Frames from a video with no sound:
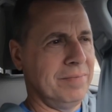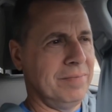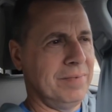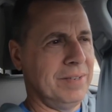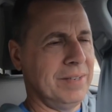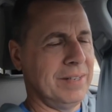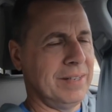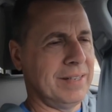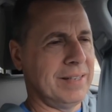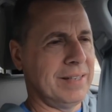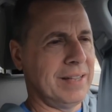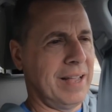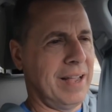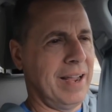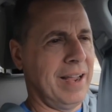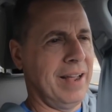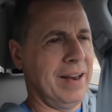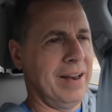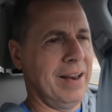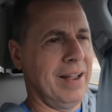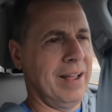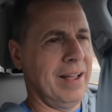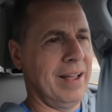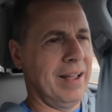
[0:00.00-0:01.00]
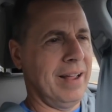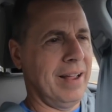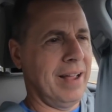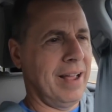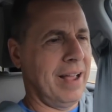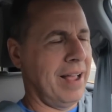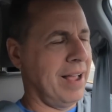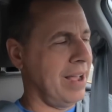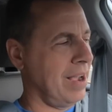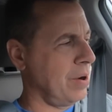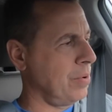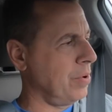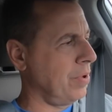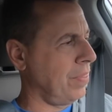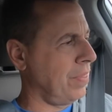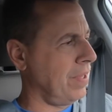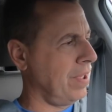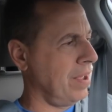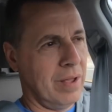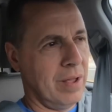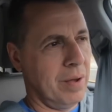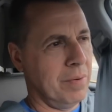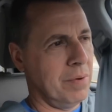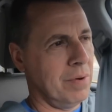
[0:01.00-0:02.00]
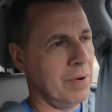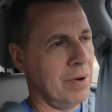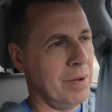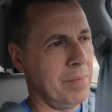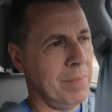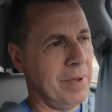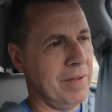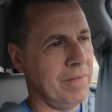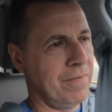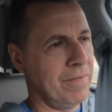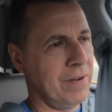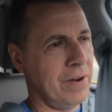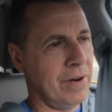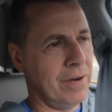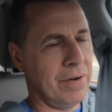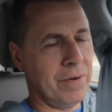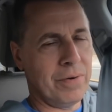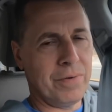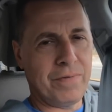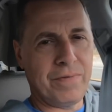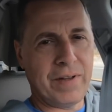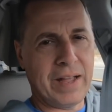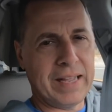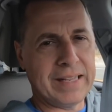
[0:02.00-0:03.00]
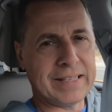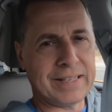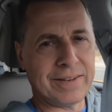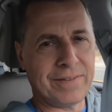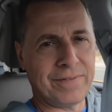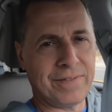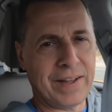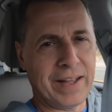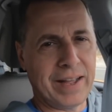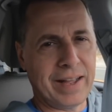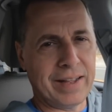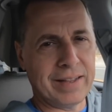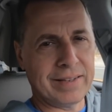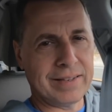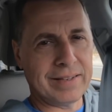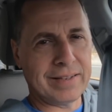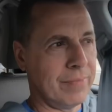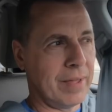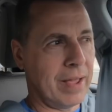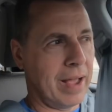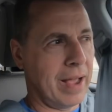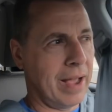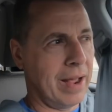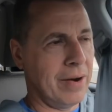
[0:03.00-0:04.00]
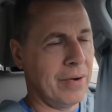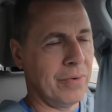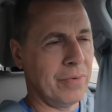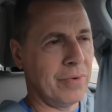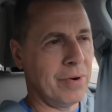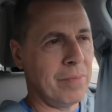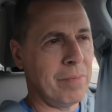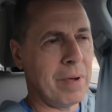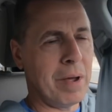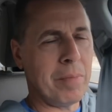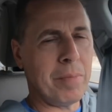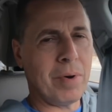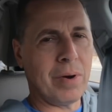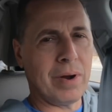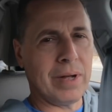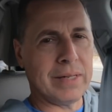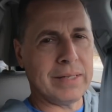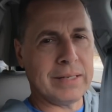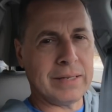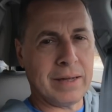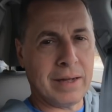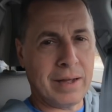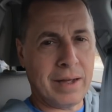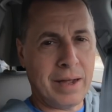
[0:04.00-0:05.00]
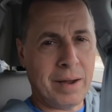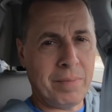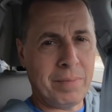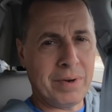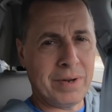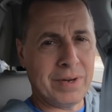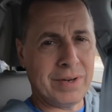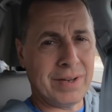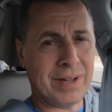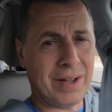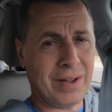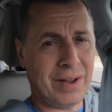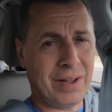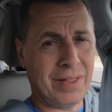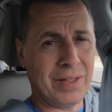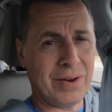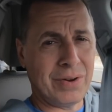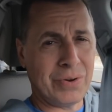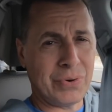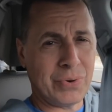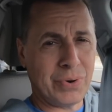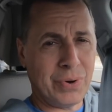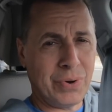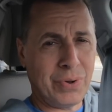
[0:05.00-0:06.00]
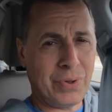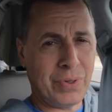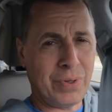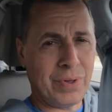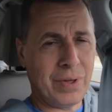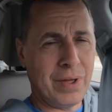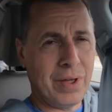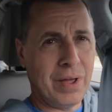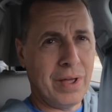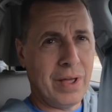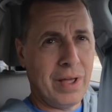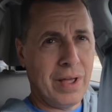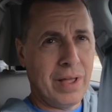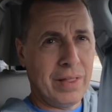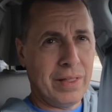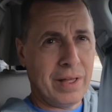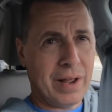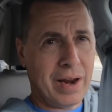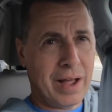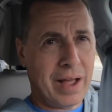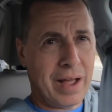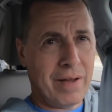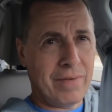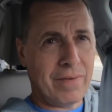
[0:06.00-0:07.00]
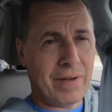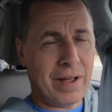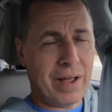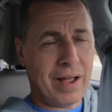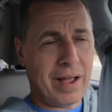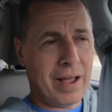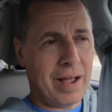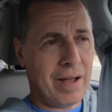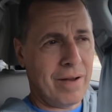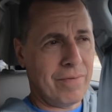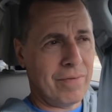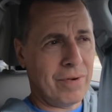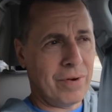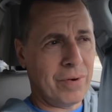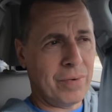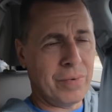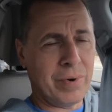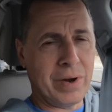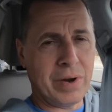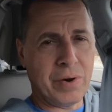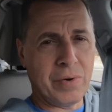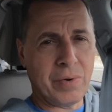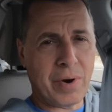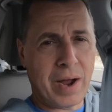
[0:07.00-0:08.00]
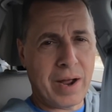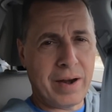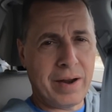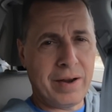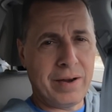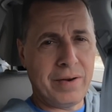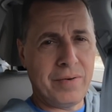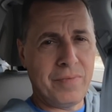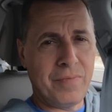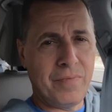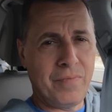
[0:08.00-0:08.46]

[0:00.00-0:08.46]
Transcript: just saying, heck with it, I'm going to meet fear face to face. I don't remember a time, to tell you the truth, that I've ever regretted